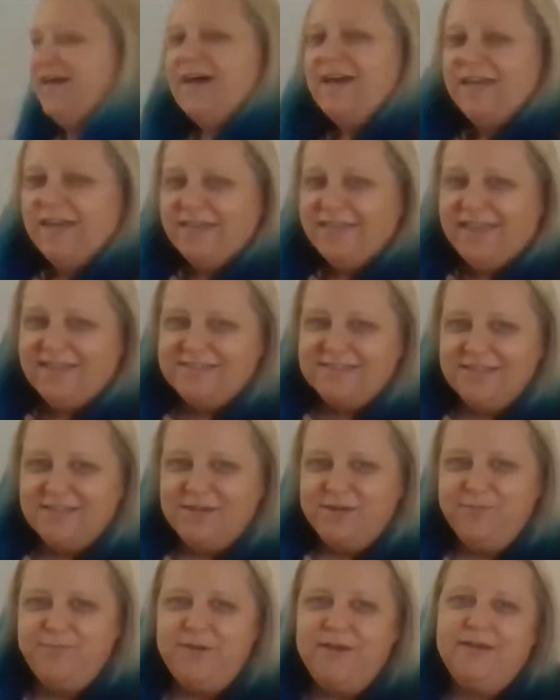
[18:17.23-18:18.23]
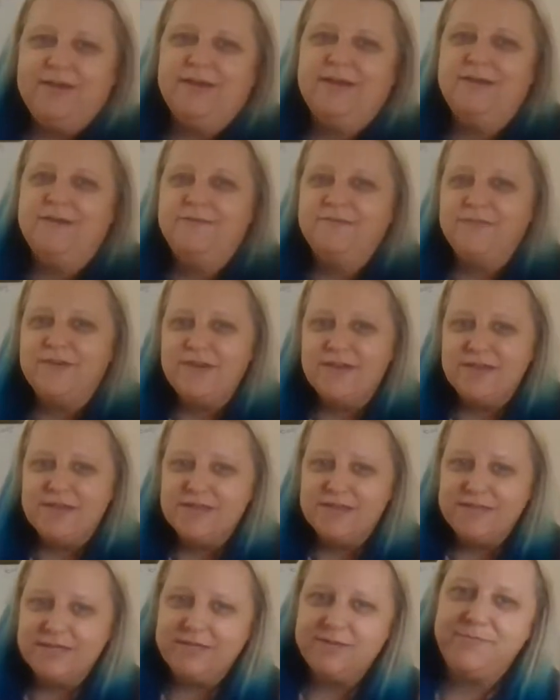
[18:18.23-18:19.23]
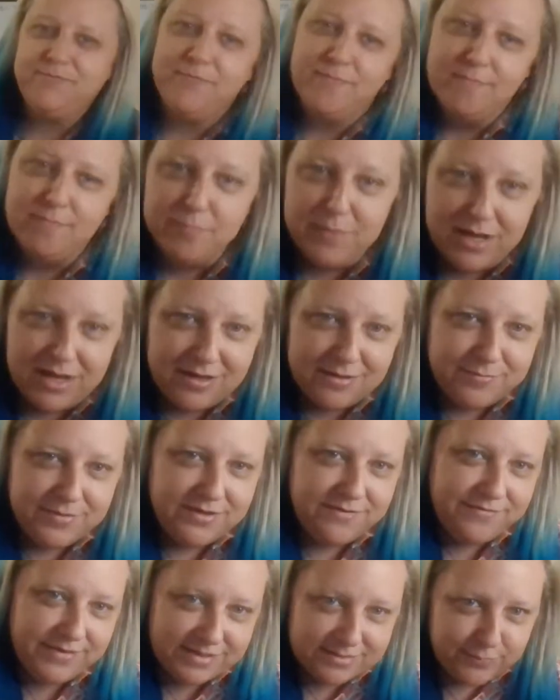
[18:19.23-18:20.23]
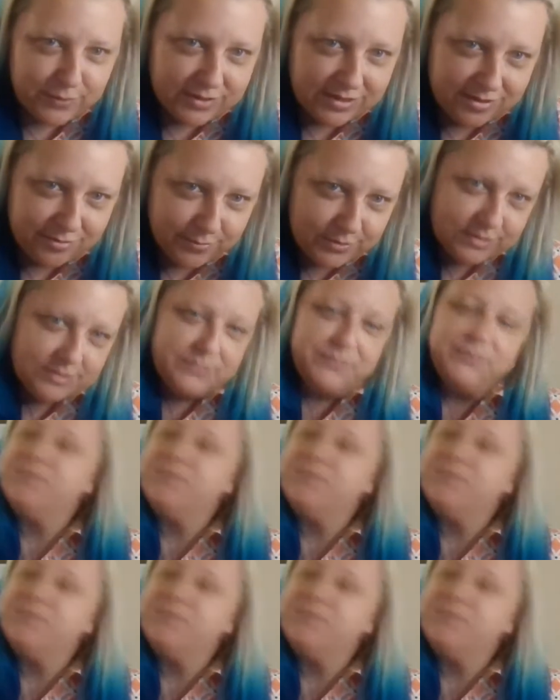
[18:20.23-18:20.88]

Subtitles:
That's a little bit of mom Facebook humor.